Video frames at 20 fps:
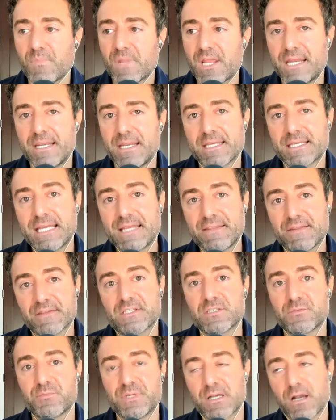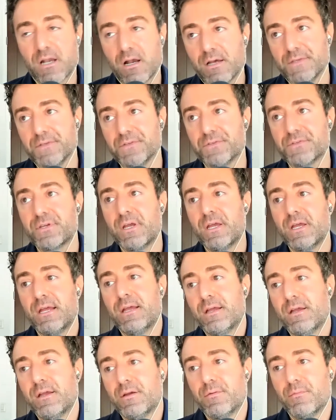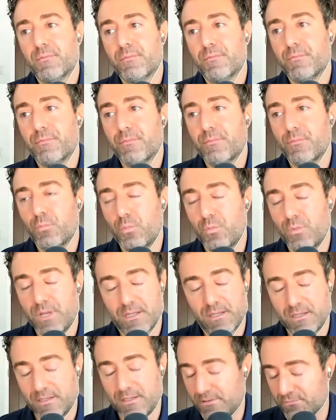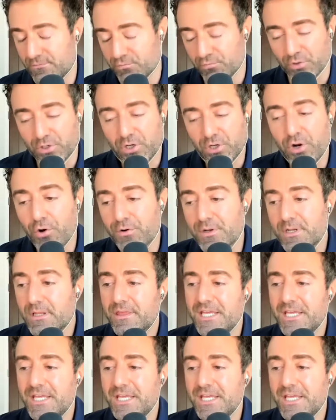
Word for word: And again, this is because, and a recurring